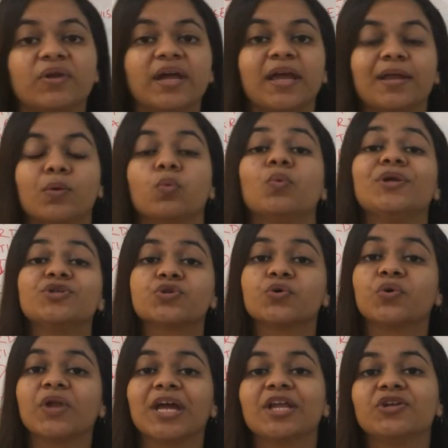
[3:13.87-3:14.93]
grade. Which
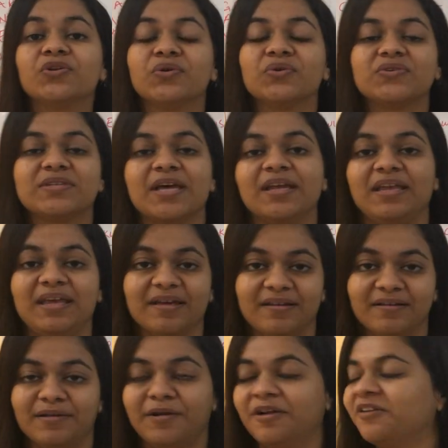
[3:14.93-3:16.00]
grade do you study
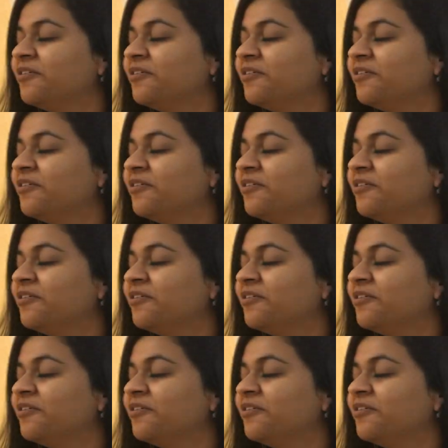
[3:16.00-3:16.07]
in?